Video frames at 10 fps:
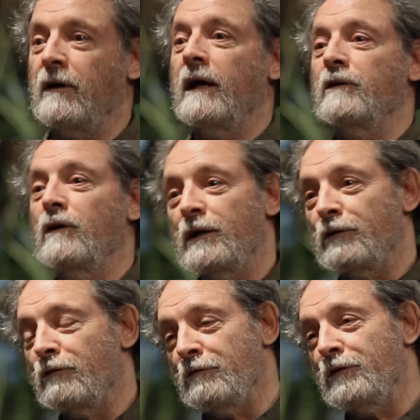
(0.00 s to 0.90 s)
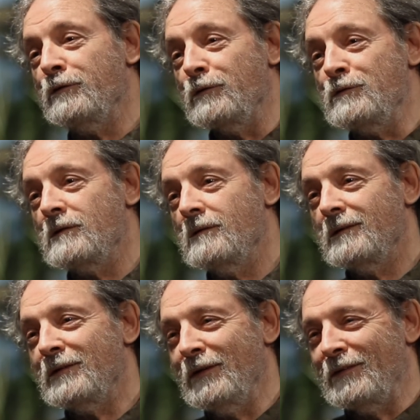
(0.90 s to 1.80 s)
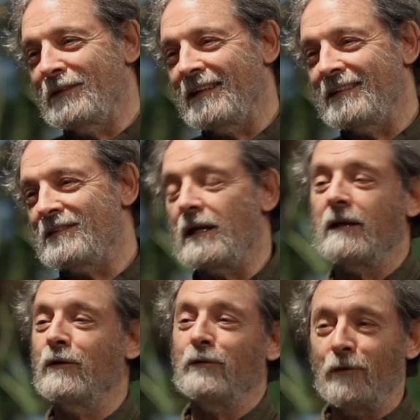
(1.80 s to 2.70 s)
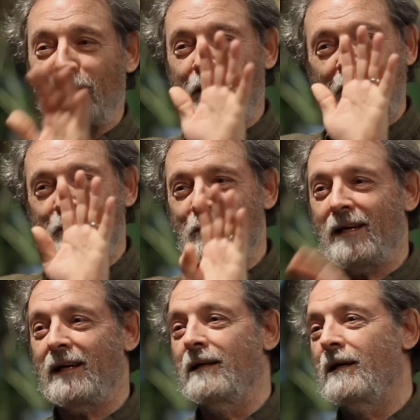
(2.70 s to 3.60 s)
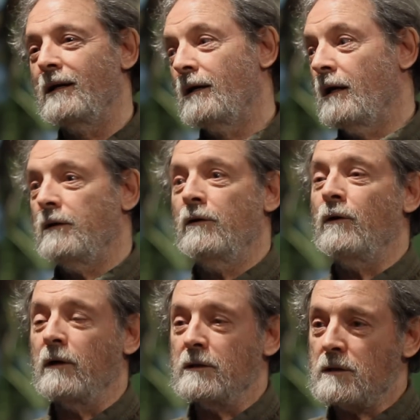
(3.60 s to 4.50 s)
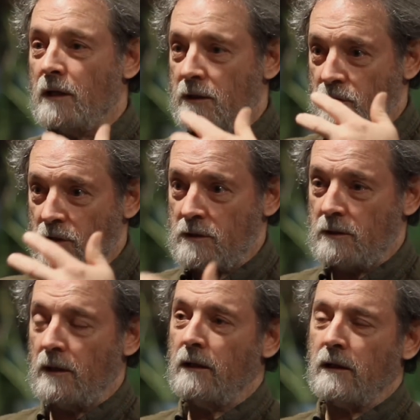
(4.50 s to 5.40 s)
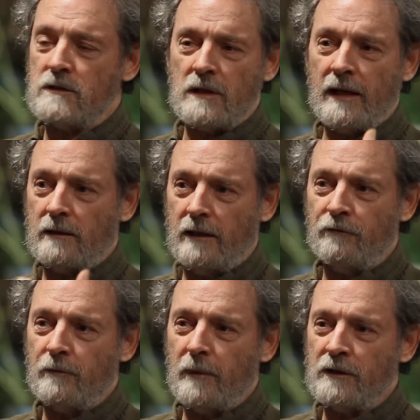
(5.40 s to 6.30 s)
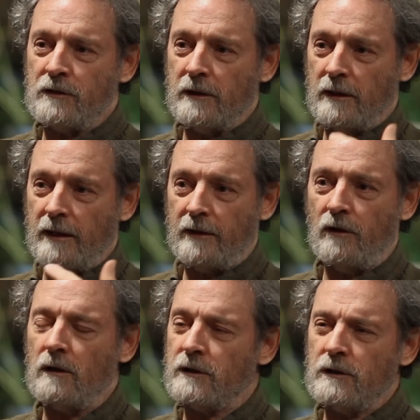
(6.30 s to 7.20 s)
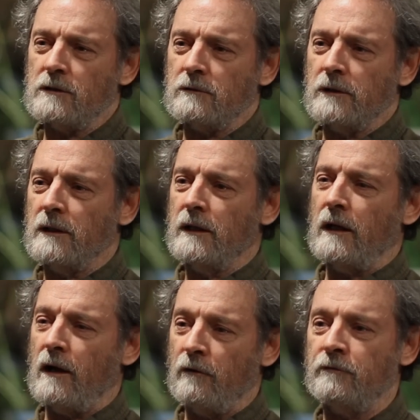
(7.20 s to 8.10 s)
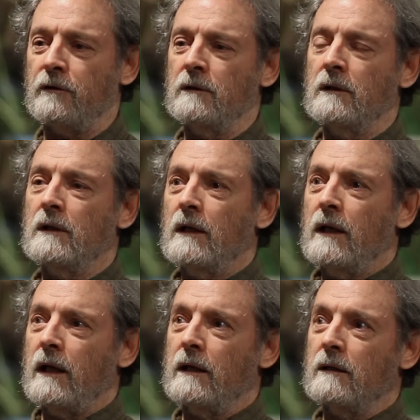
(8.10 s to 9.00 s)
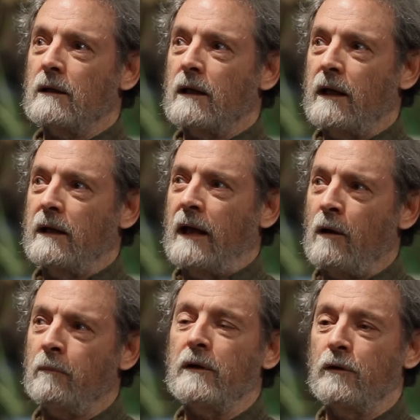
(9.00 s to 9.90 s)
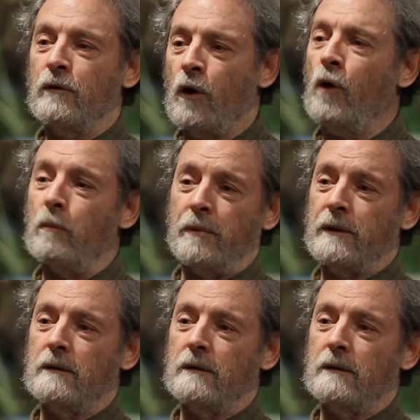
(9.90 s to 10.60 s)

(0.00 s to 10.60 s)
had a doctor refuse. That say, no, you can't do that. No, it's just because that information and that knowledge is really helpful in helping you cope.